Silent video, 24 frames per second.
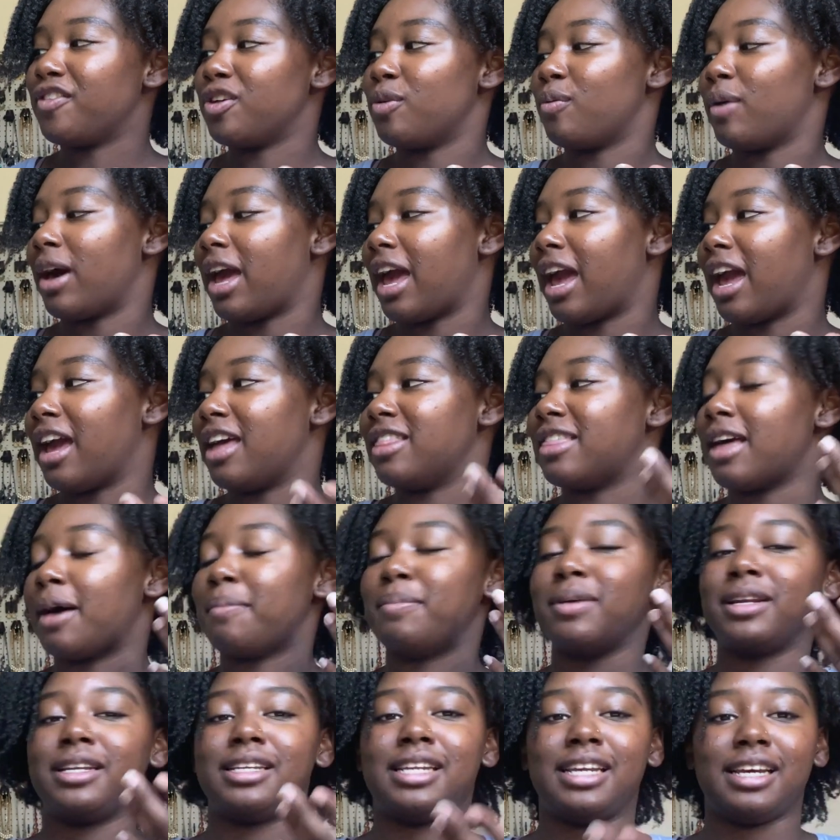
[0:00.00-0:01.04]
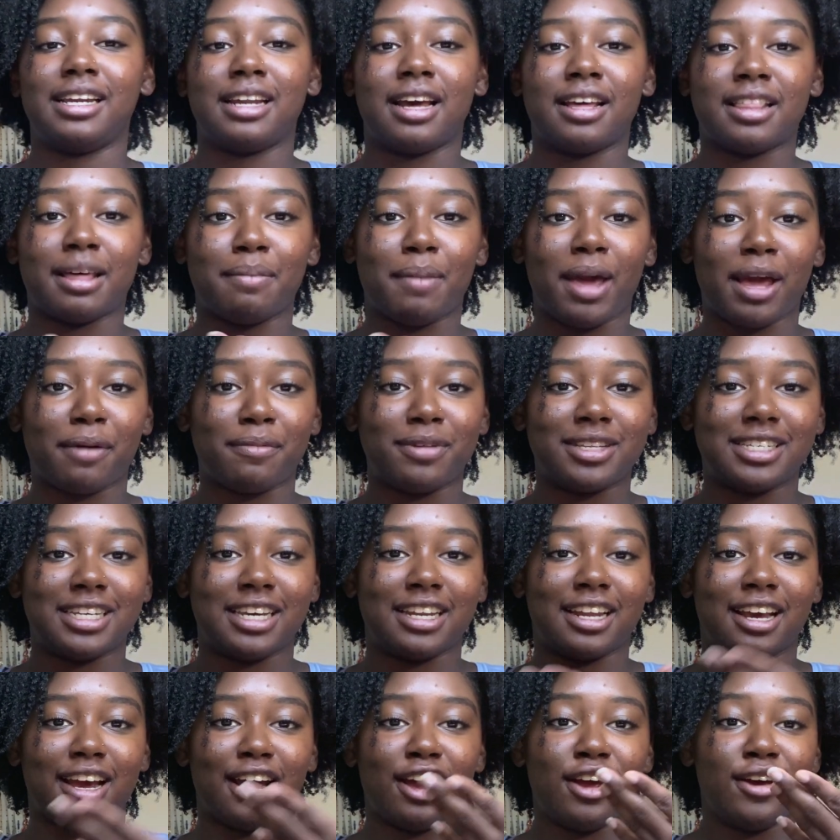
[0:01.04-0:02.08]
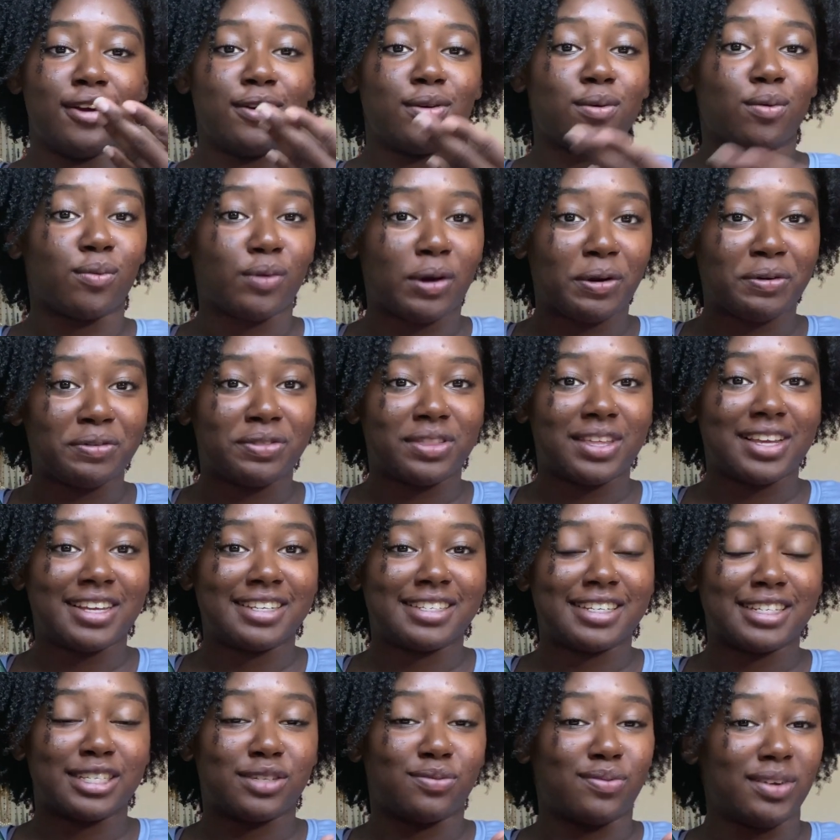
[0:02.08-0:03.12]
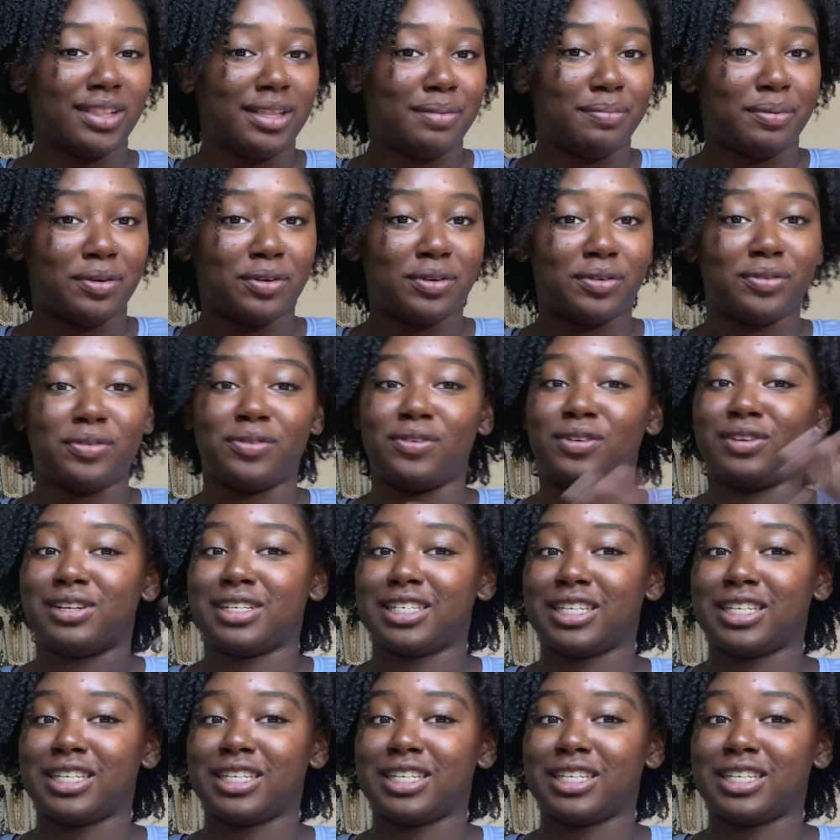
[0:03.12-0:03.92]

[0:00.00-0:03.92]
the way that Meg Medina wrote this. It's really beautiful.